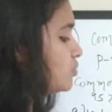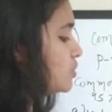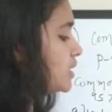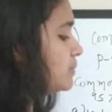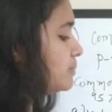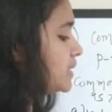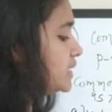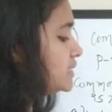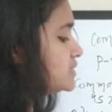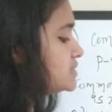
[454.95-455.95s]
1
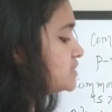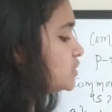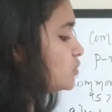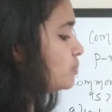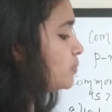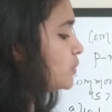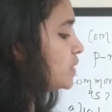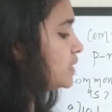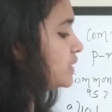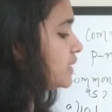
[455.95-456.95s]
minus
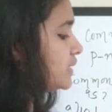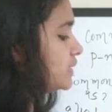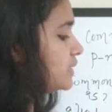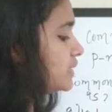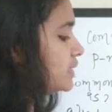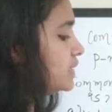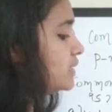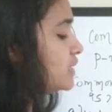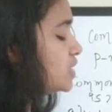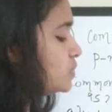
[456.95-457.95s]
0.99,